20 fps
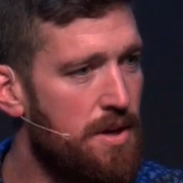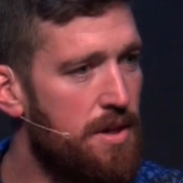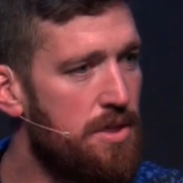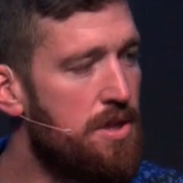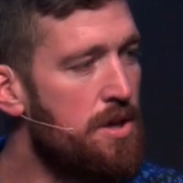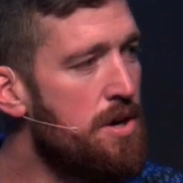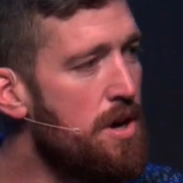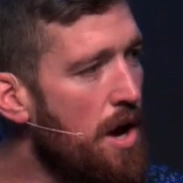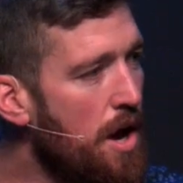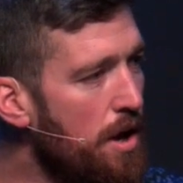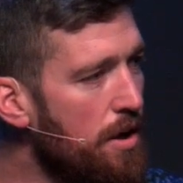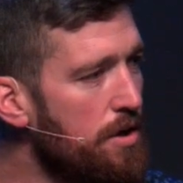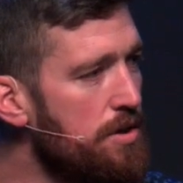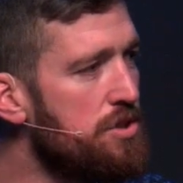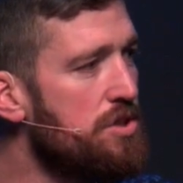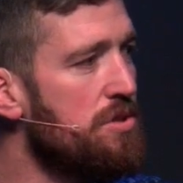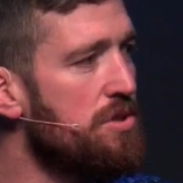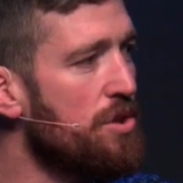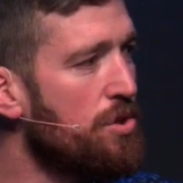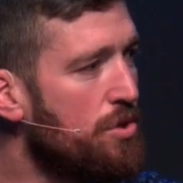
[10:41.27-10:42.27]
The
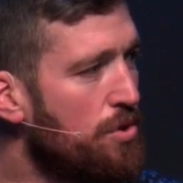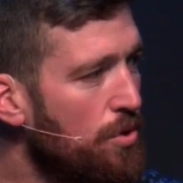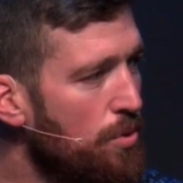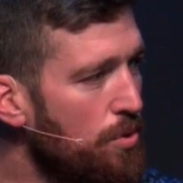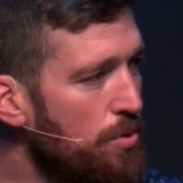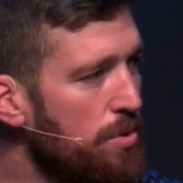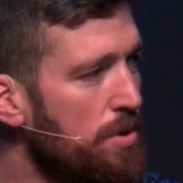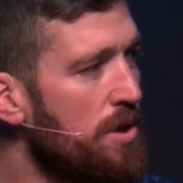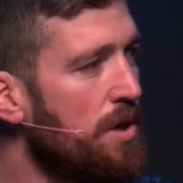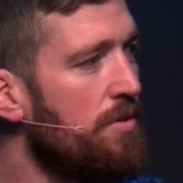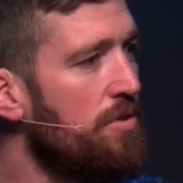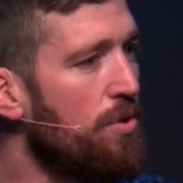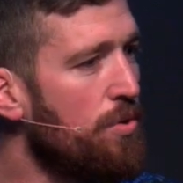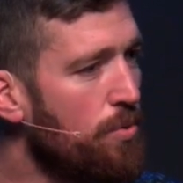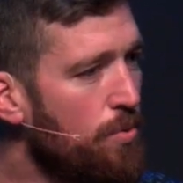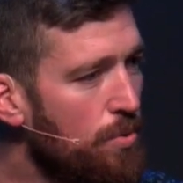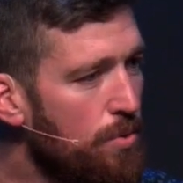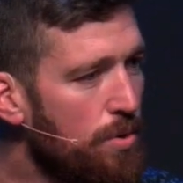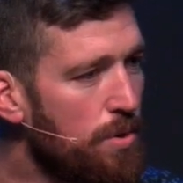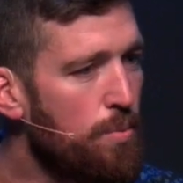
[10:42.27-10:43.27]
knowledge of the glory of the
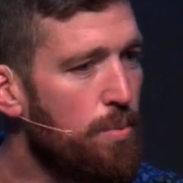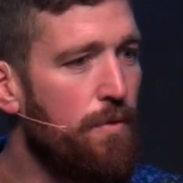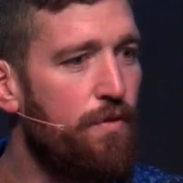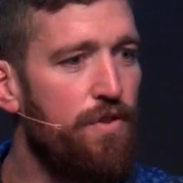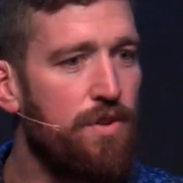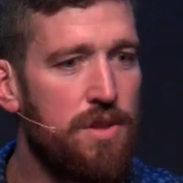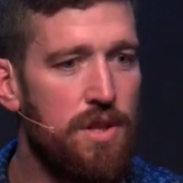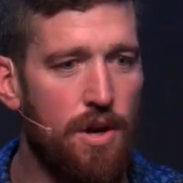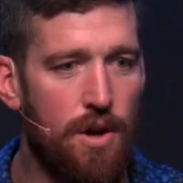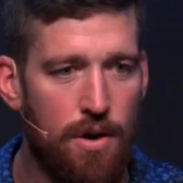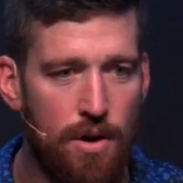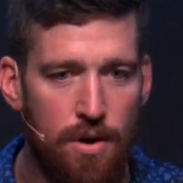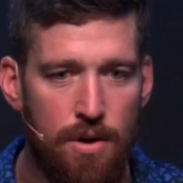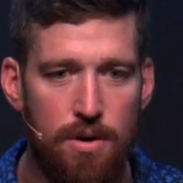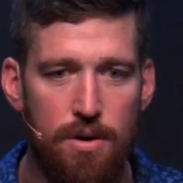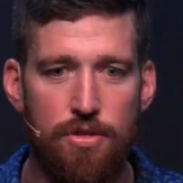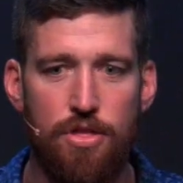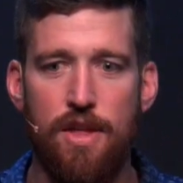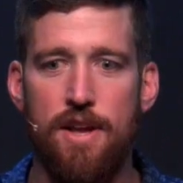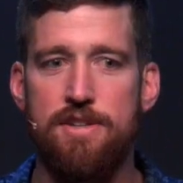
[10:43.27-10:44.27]
Lord will fill the
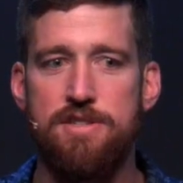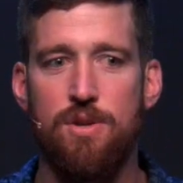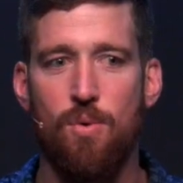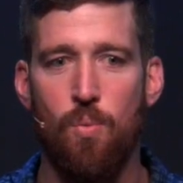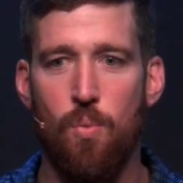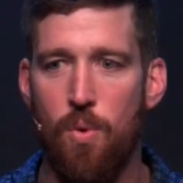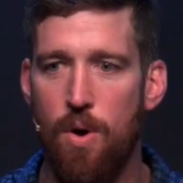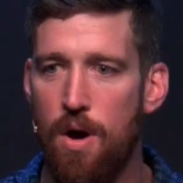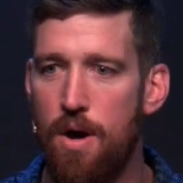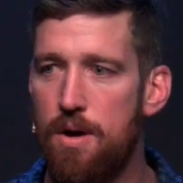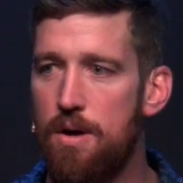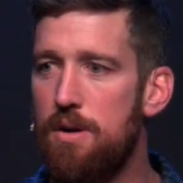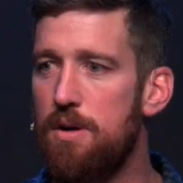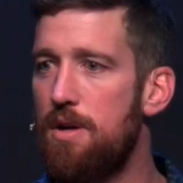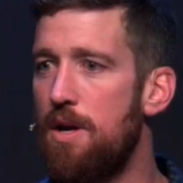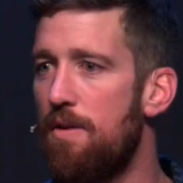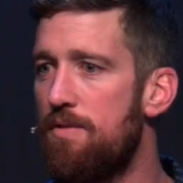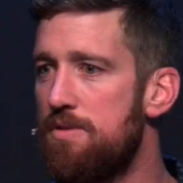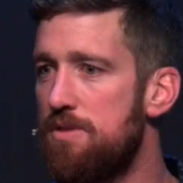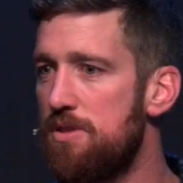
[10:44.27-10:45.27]
earth as the water
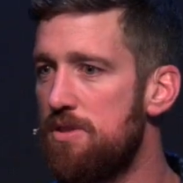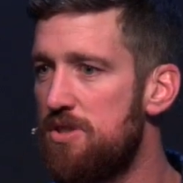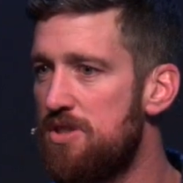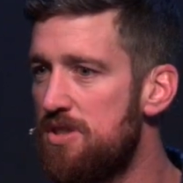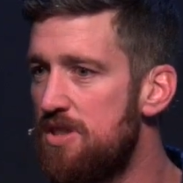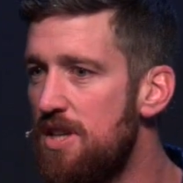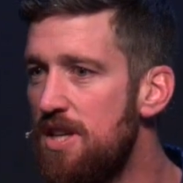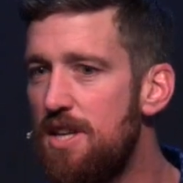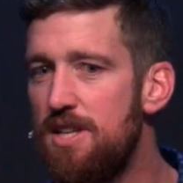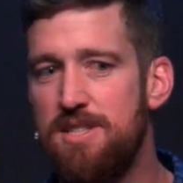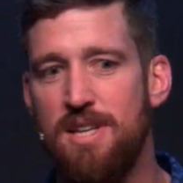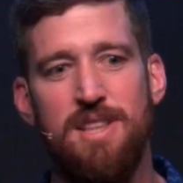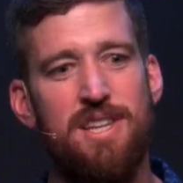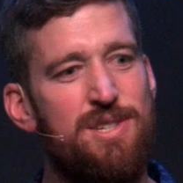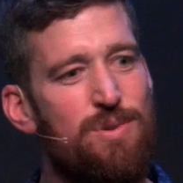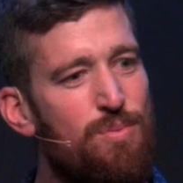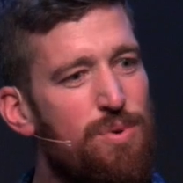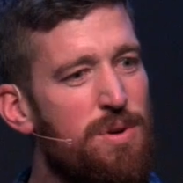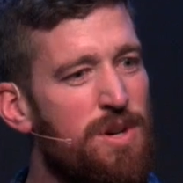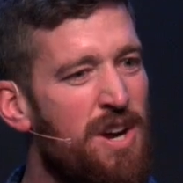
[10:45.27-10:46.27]
covers the seas. And this
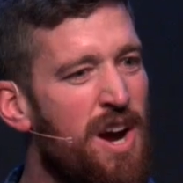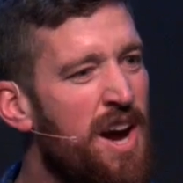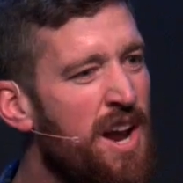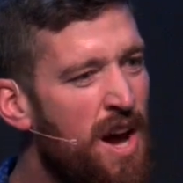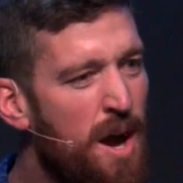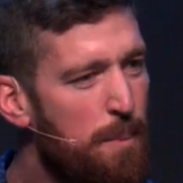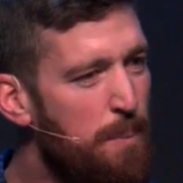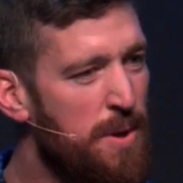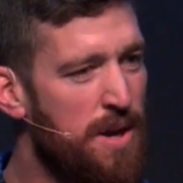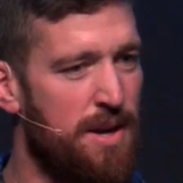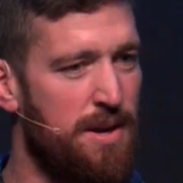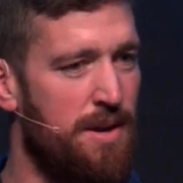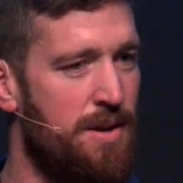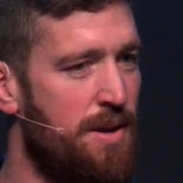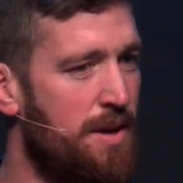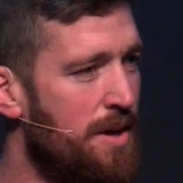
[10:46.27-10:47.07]
is what we're caught up in.